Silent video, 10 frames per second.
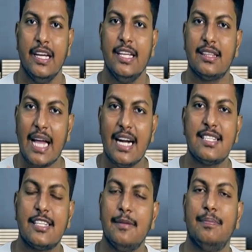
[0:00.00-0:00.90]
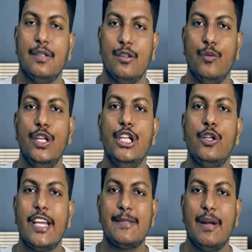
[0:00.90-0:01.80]
In third step, we need
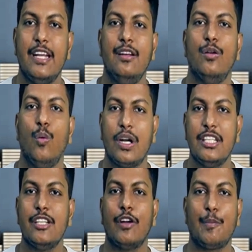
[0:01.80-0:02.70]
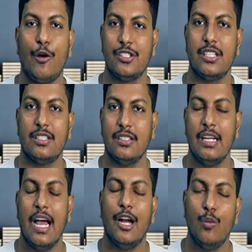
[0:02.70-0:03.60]
to explain what is our project
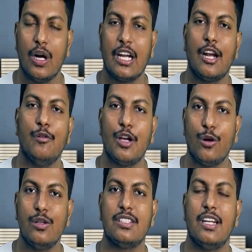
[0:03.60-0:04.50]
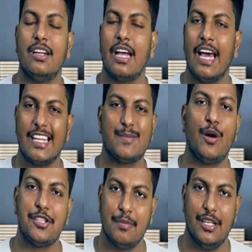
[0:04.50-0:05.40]
and what are our roles and
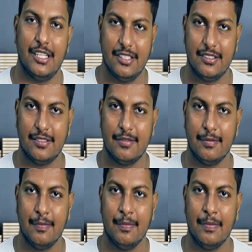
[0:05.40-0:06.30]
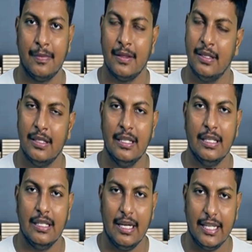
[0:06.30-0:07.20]
responsibilities.
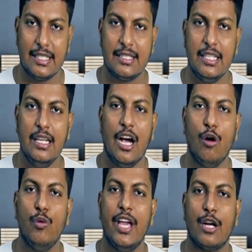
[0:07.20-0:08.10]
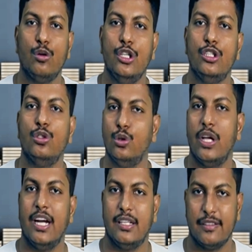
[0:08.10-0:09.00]
Let us see how we are going to do
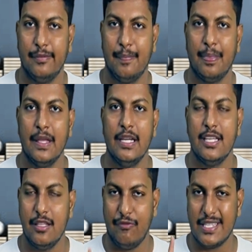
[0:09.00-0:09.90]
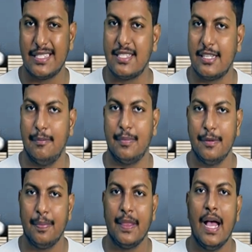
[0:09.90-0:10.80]
that. In the first step,
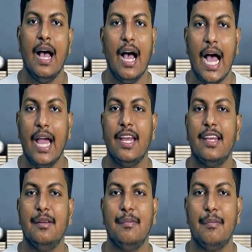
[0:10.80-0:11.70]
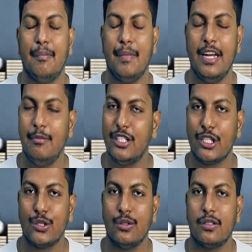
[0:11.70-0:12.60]
hi, my name is
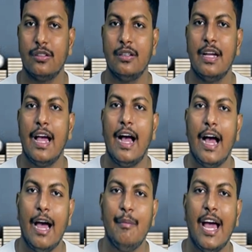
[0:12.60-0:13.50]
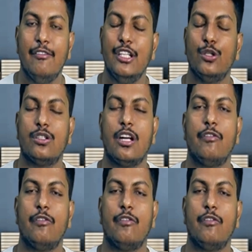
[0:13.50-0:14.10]
Ashok. I am having total